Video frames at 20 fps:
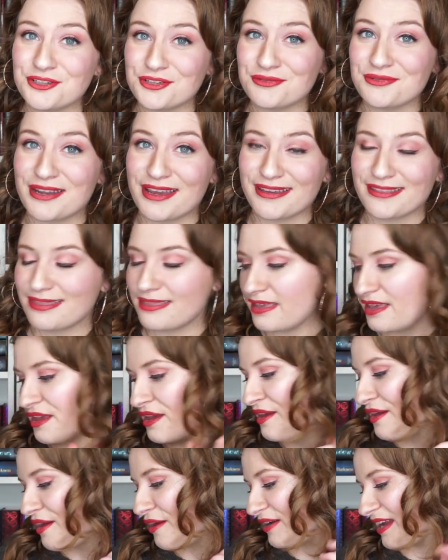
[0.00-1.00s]
June 9th.
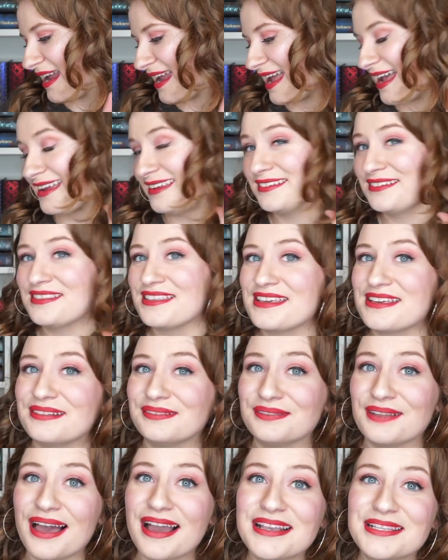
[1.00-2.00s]
Okay, and the
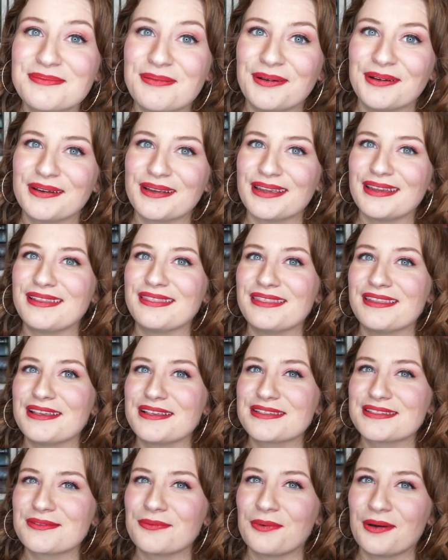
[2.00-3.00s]
last book in
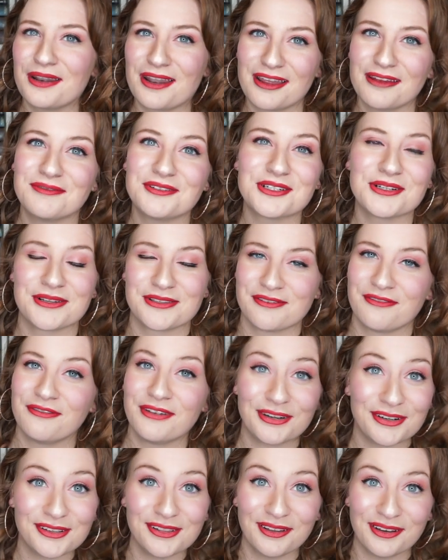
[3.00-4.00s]
this, what I'm sure is a
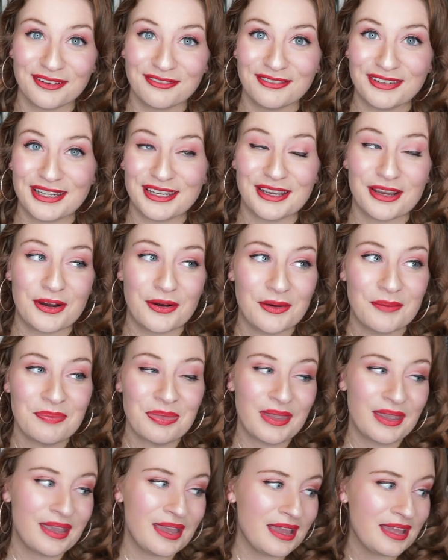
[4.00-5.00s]
very long video,
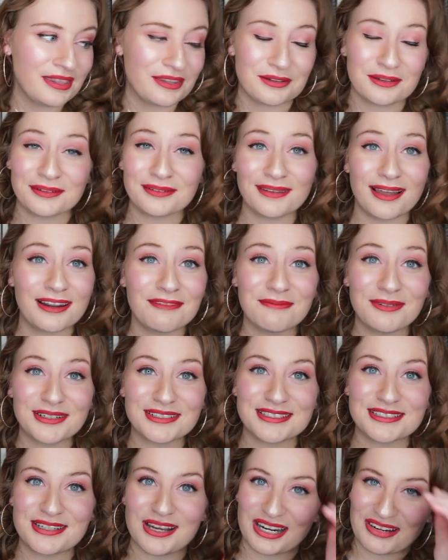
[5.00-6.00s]
there are a lot of
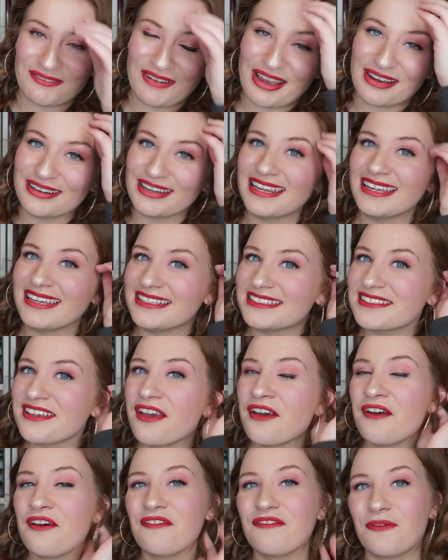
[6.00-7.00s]
books to talk about, is
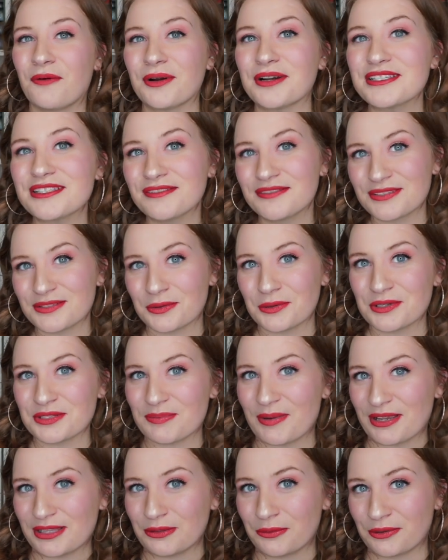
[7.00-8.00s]
Forest of Souls
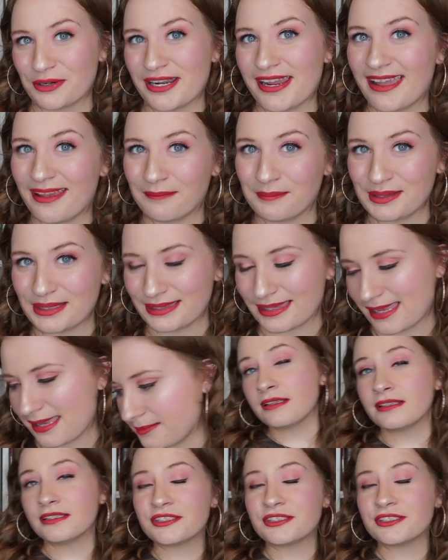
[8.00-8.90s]
by Laurie M. Lee.